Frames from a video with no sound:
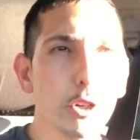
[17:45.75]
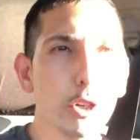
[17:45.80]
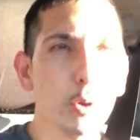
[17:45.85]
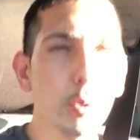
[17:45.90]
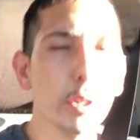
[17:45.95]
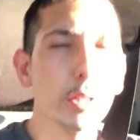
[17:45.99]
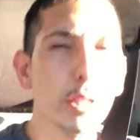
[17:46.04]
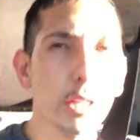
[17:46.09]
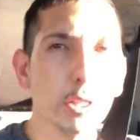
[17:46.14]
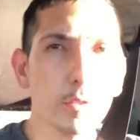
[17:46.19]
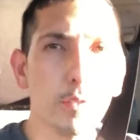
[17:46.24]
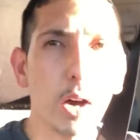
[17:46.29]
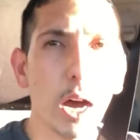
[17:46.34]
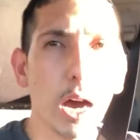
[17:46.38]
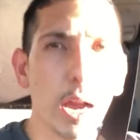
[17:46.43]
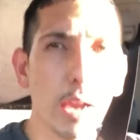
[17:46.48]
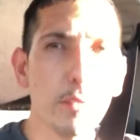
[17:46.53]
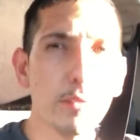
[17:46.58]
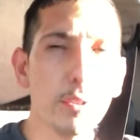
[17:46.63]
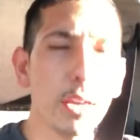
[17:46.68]
to it that's
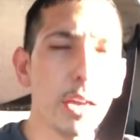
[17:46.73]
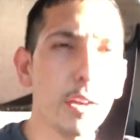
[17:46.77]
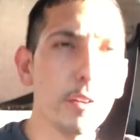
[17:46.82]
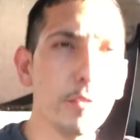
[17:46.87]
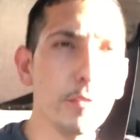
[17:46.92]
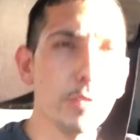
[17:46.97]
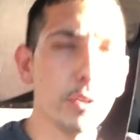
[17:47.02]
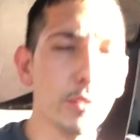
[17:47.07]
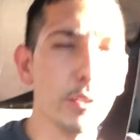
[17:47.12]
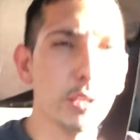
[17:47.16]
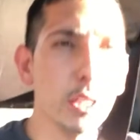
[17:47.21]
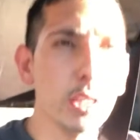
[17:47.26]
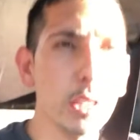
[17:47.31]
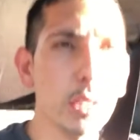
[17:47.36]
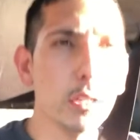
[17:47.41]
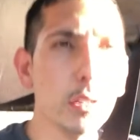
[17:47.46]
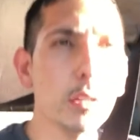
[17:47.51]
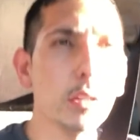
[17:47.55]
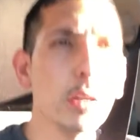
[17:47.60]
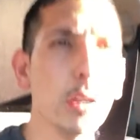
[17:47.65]
5, 10,
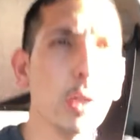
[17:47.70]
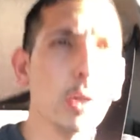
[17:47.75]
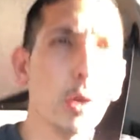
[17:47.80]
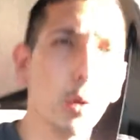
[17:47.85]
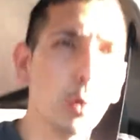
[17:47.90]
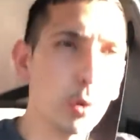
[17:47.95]
15,